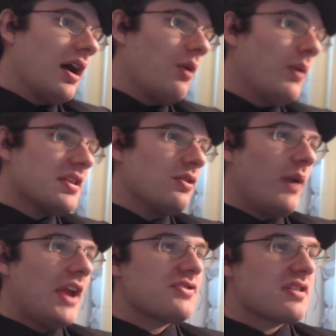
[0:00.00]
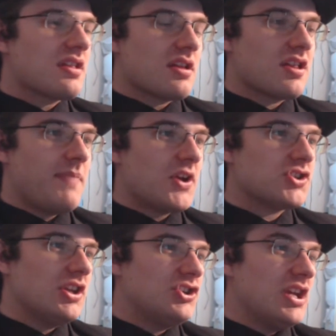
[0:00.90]
Wits and Wagers is
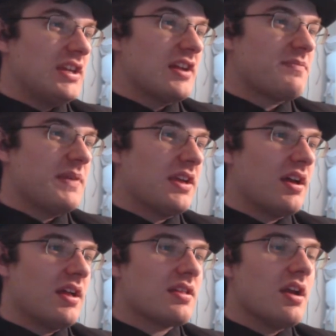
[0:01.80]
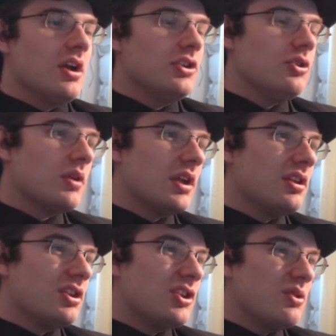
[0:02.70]
especially genius because you can
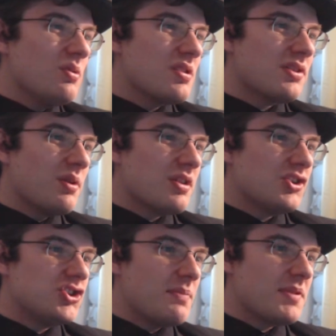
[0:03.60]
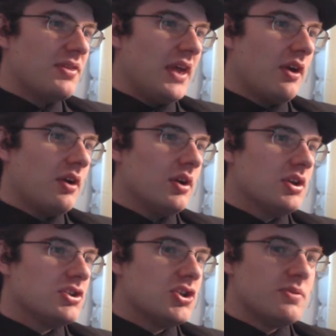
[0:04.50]
use those chips there
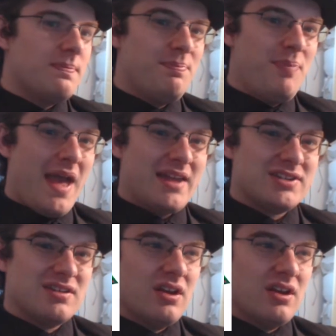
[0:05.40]
to bet